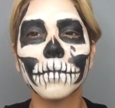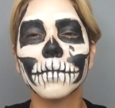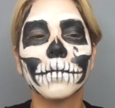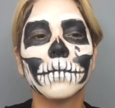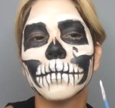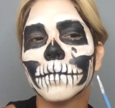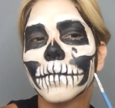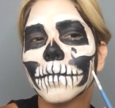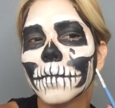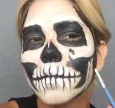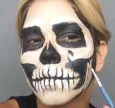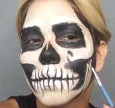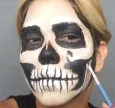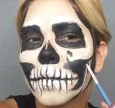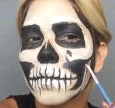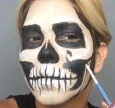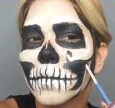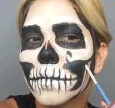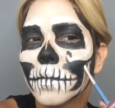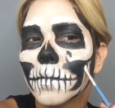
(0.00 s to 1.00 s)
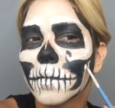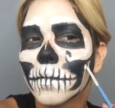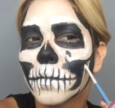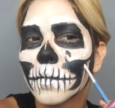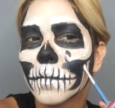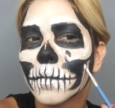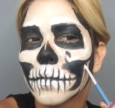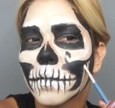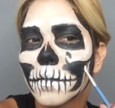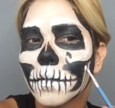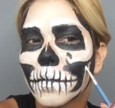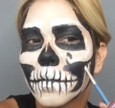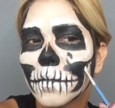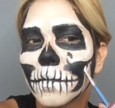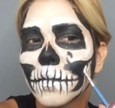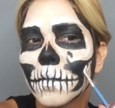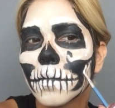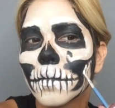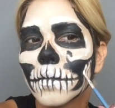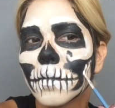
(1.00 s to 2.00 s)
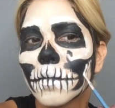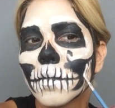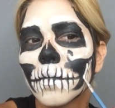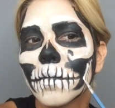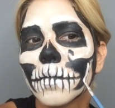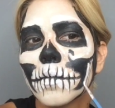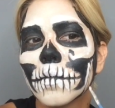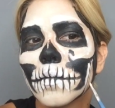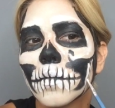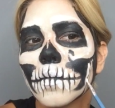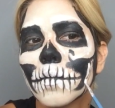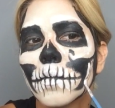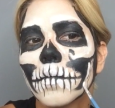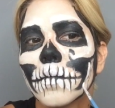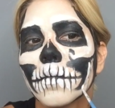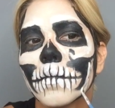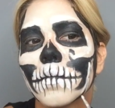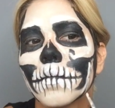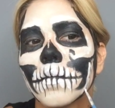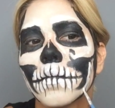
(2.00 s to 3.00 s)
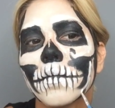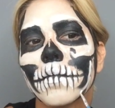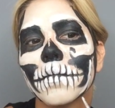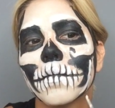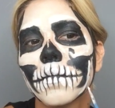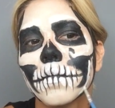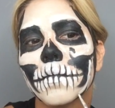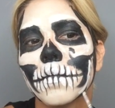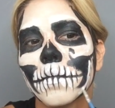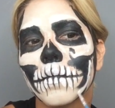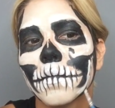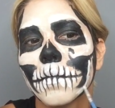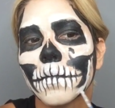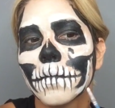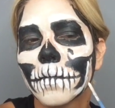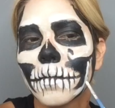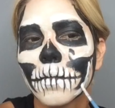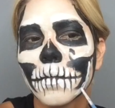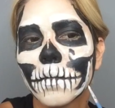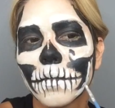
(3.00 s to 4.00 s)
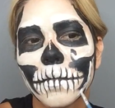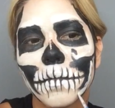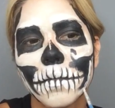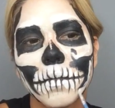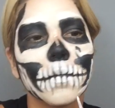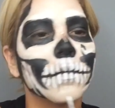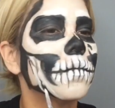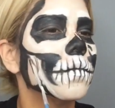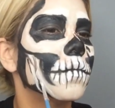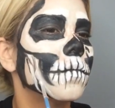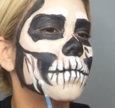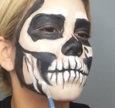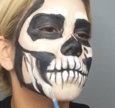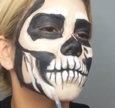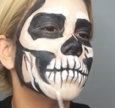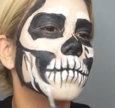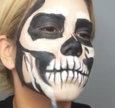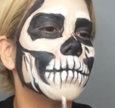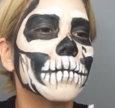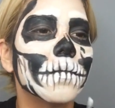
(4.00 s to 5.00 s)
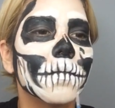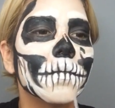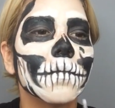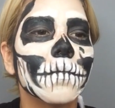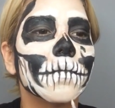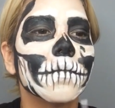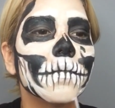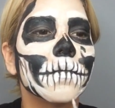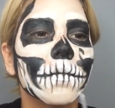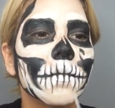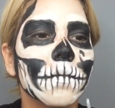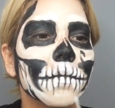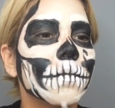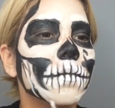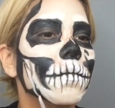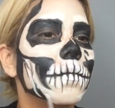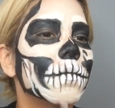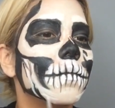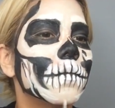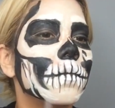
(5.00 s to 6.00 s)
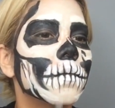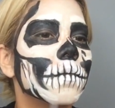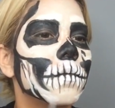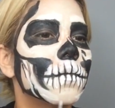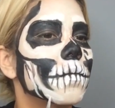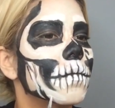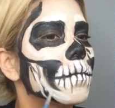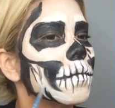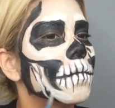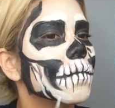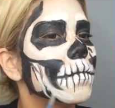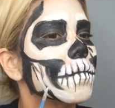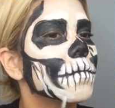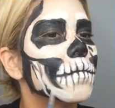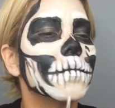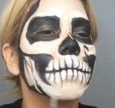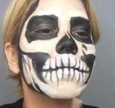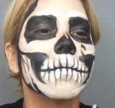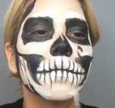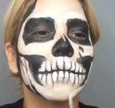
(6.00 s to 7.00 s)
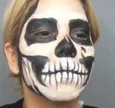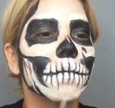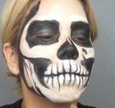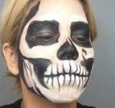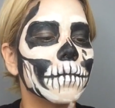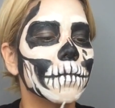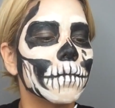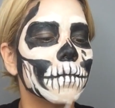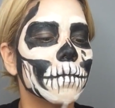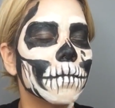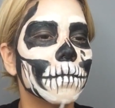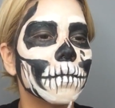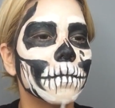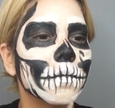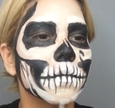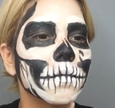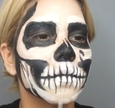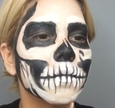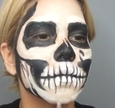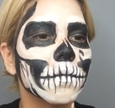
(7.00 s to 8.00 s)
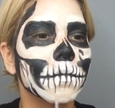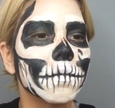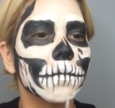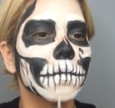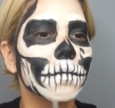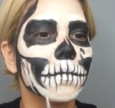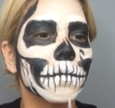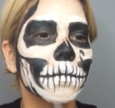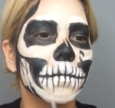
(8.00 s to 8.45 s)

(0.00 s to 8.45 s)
This is a fairly easy look. It literally took me in actual time, I would say about 23 minutes.